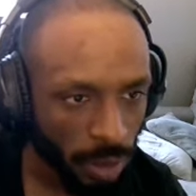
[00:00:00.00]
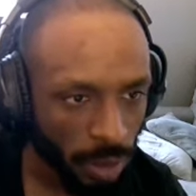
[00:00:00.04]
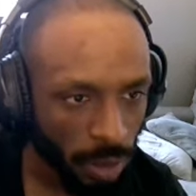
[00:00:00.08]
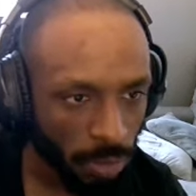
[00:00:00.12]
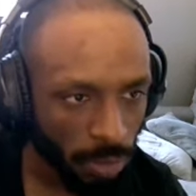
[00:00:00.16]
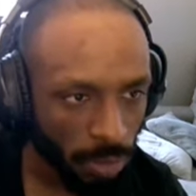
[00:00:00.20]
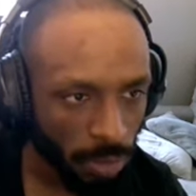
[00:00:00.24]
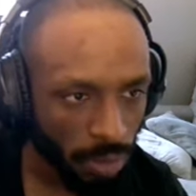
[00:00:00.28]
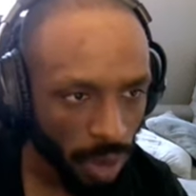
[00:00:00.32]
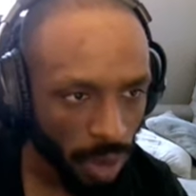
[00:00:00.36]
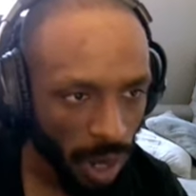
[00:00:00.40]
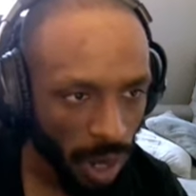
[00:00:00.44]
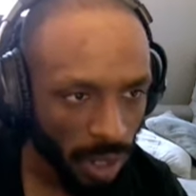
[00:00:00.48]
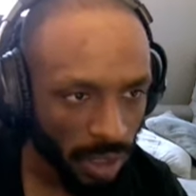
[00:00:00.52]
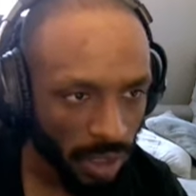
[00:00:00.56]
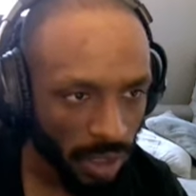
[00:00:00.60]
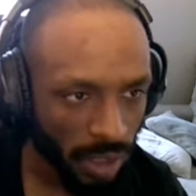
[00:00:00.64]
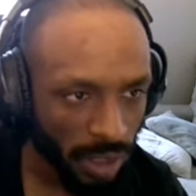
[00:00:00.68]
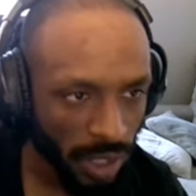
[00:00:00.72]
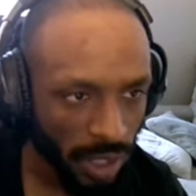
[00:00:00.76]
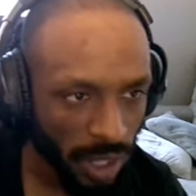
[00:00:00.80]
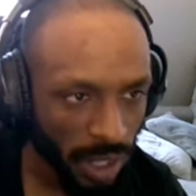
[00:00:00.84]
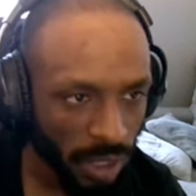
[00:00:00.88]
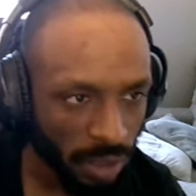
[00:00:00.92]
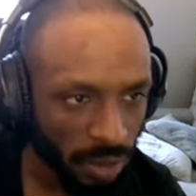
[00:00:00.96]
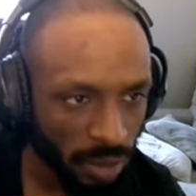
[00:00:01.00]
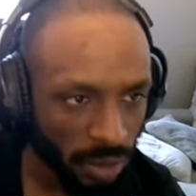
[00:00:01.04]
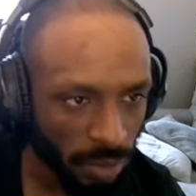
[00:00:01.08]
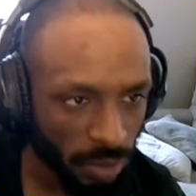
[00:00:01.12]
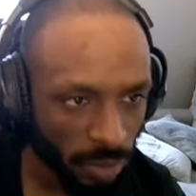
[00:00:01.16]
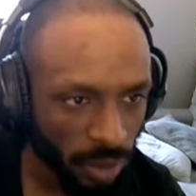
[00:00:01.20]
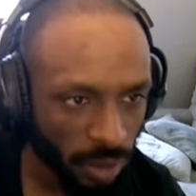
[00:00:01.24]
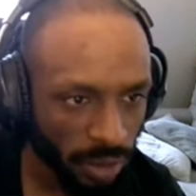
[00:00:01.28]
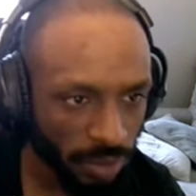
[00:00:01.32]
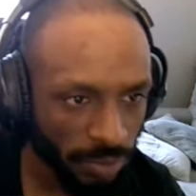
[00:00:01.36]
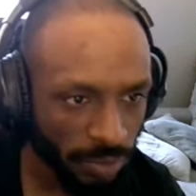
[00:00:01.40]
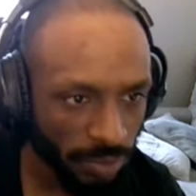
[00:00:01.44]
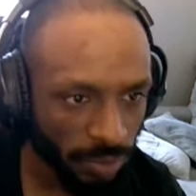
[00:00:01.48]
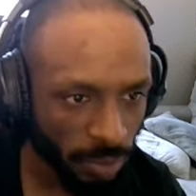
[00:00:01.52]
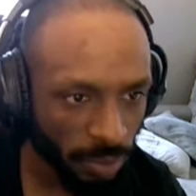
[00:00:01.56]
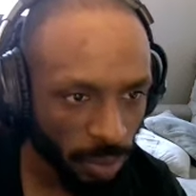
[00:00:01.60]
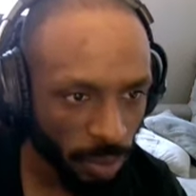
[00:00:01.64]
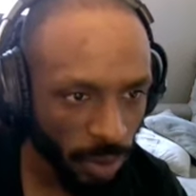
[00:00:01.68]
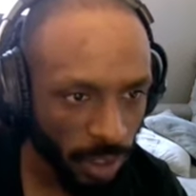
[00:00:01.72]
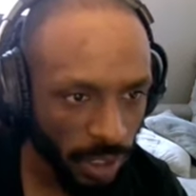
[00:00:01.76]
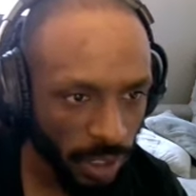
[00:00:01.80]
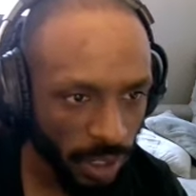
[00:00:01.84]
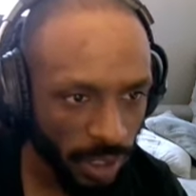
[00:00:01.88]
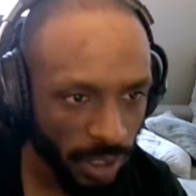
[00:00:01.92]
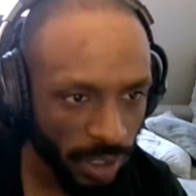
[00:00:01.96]
proc again, we hit a
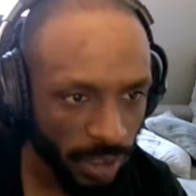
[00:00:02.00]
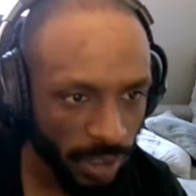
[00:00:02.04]
40.